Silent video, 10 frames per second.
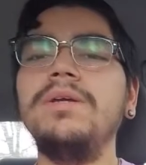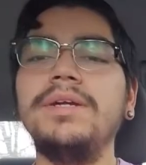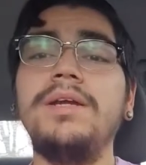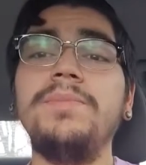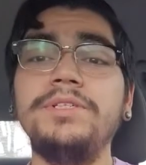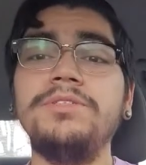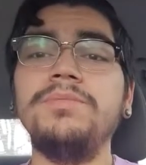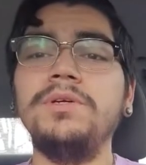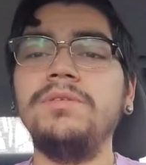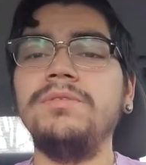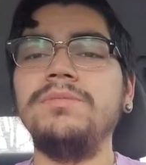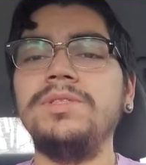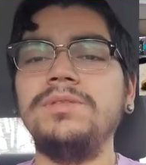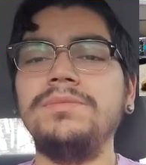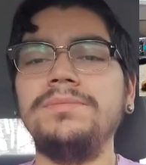I got a picture of both of them,
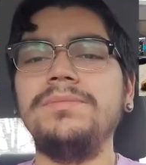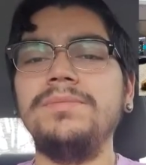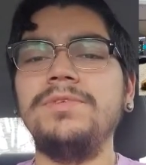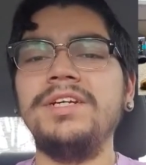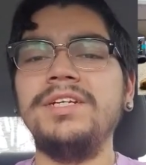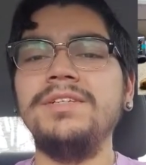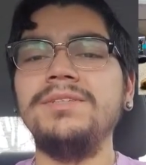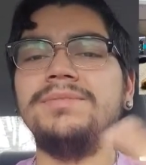so right here.